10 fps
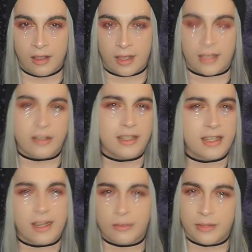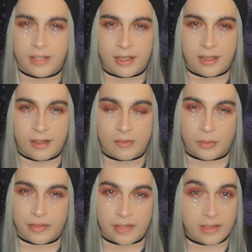I couldn't connect with it as
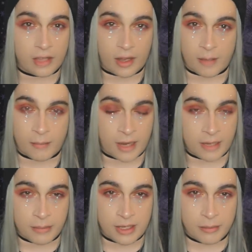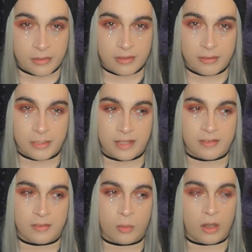well as I thought I might be able to
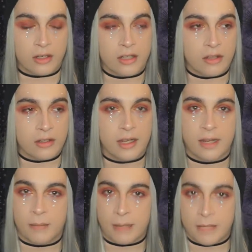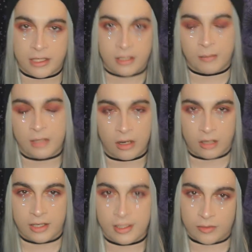because it's watercolor and my medium and
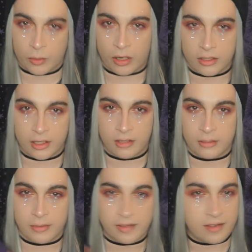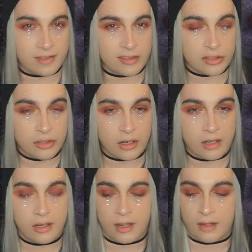art is watercolor besides digital
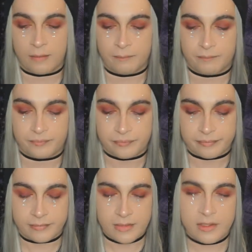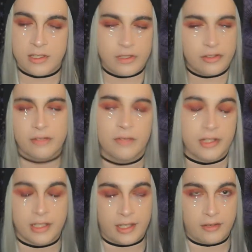art. I just couldn't
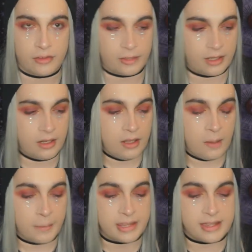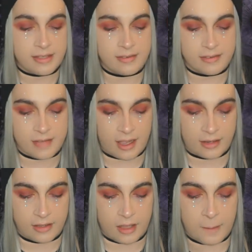really connect to it. But this
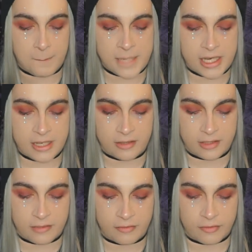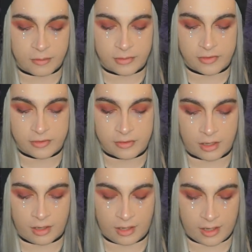deck, immediately from the
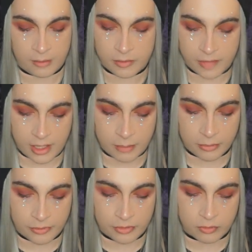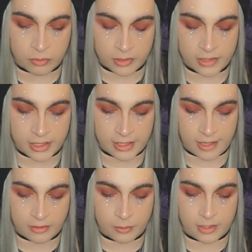start, I was able to really
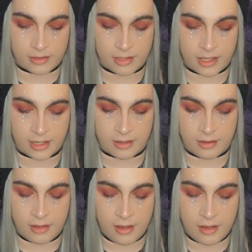connect with, and